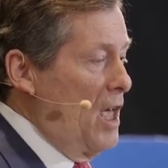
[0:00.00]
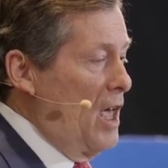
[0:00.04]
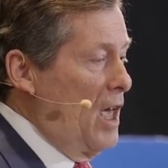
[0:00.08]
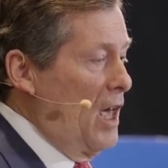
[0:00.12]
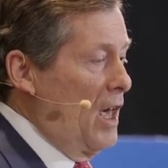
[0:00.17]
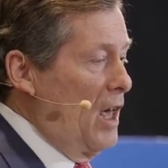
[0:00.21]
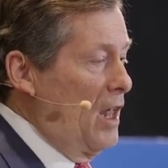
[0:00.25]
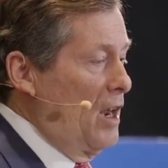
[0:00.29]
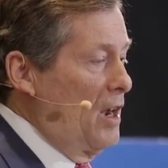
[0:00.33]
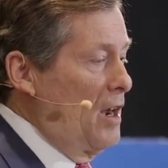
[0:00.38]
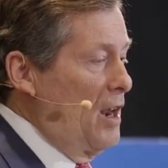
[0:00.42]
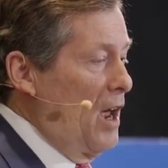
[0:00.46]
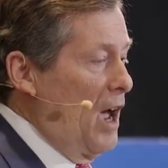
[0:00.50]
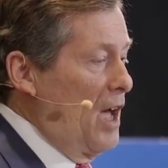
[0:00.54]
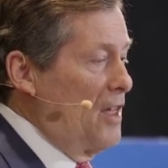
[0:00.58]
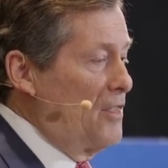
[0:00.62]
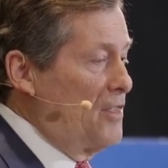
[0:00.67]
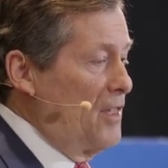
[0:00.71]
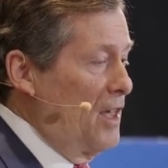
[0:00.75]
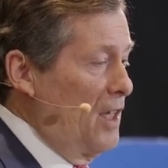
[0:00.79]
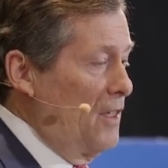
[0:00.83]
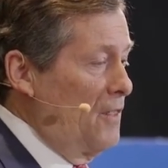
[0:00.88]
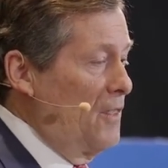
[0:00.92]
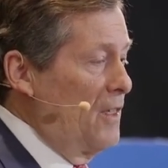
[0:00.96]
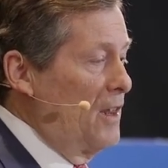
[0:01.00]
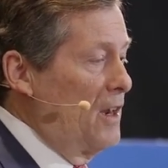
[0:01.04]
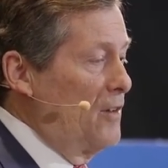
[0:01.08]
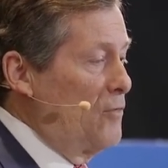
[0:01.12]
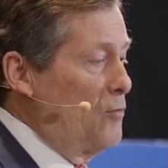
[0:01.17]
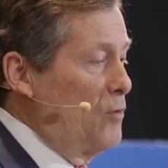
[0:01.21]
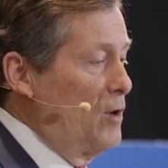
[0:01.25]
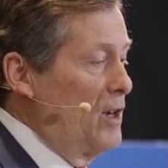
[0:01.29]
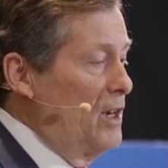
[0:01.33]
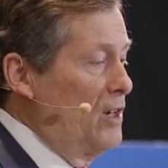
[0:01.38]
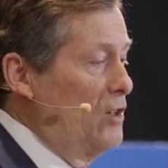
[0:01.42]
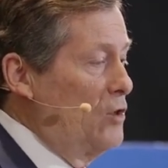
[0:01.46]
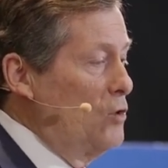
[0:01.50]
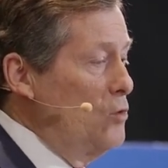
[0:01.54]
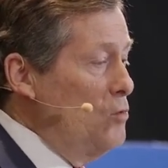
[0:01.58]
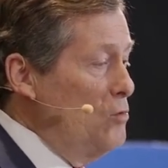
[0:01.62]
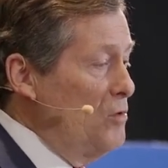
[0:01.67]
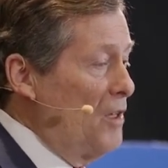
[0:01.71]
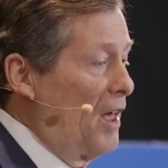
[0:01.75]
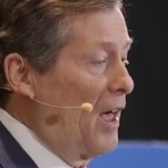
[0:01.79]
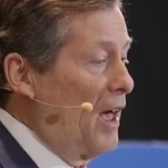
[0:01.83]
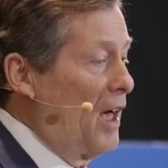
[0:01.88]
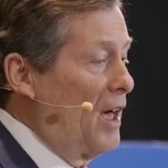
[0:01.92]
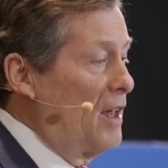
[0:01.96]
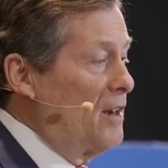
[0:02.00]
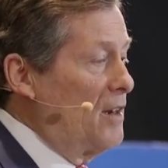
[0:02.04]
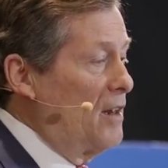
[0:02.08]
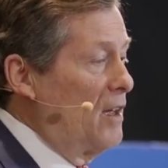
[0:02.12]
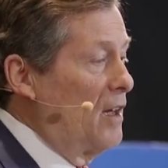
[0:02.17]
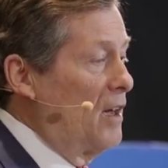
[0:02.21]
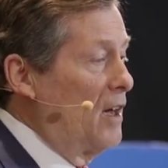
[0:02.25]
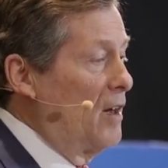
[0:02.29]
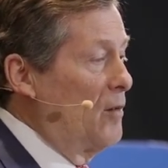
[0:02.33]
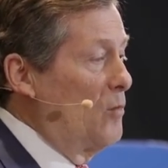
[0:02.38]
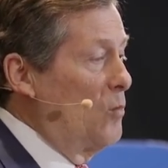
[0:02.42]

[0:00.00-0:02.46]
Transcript: And I think that if we do that,